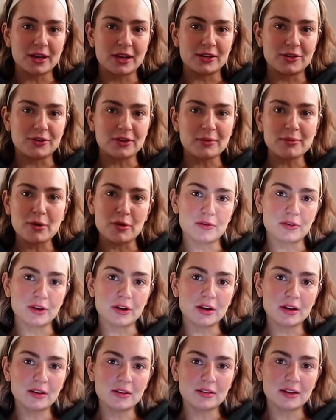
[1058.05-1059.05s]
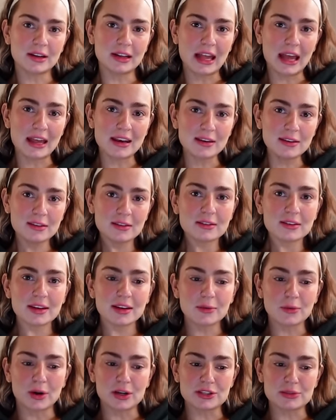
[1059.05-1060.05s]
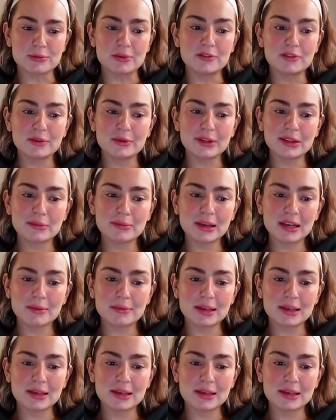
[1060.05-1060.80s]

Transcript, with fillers: Can you come over again and watch a movie with me?